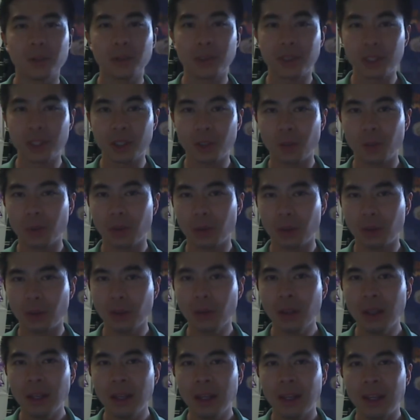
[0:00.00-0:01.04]
Lucille
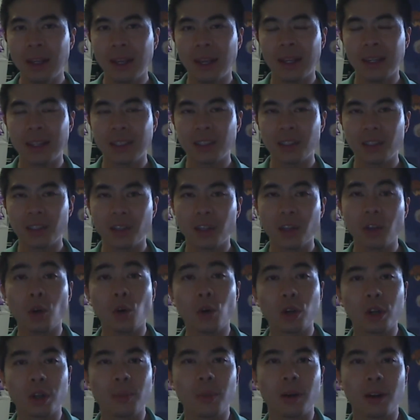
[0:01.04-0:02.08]
Ball and it's her
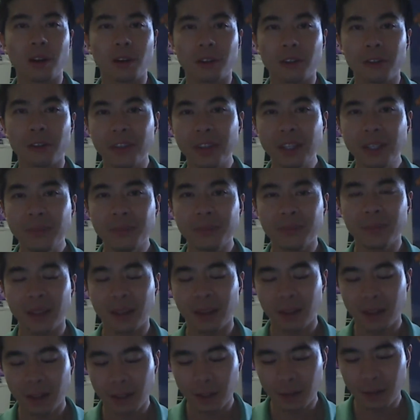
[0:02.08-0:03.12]
autobiography.
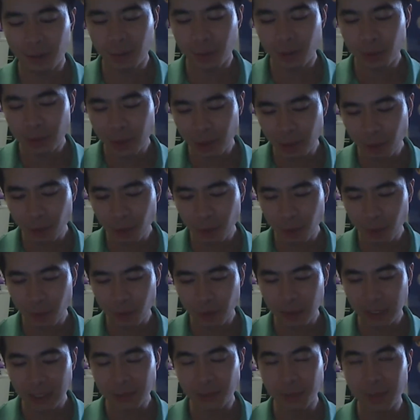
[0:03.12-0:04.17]
And Lucille
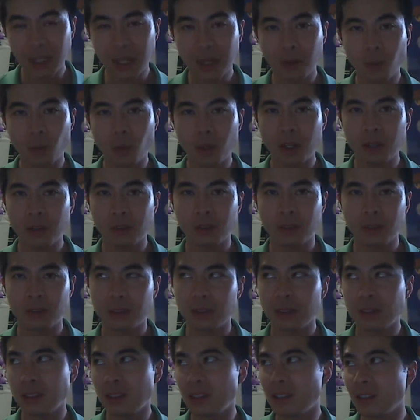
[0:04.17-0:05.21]
Ball has become
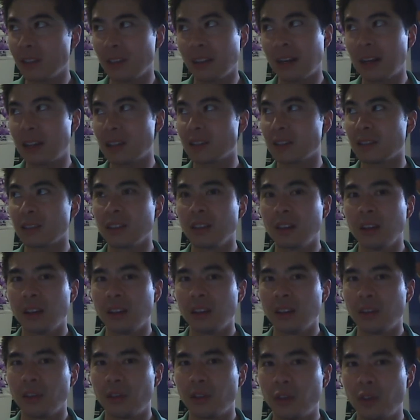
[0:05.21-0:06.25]
just in the last
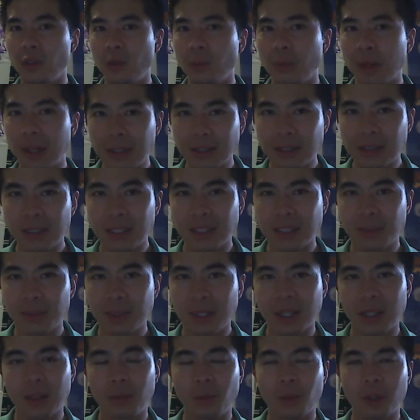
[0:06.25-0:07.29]
few months, has
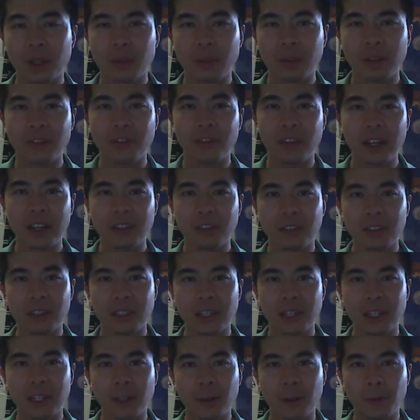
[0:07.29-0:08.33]
become one of my
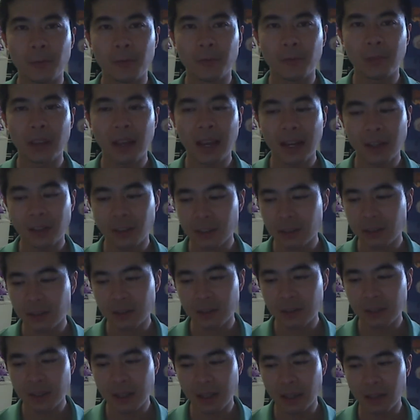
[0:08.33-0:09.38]
favorite
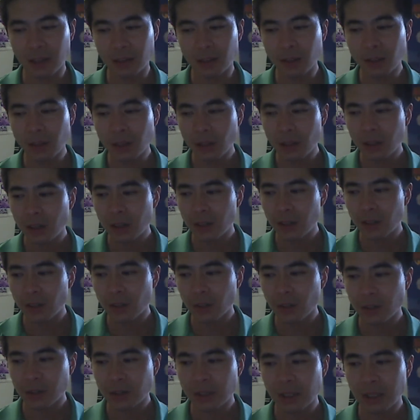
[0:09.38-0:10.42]
actresses and
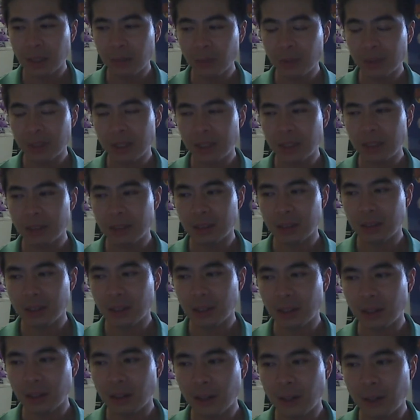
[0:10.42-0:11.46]
celebrities
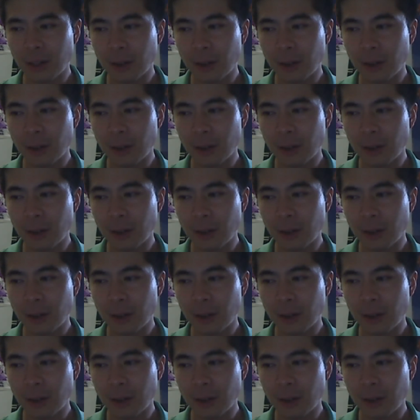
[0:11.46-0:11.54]
that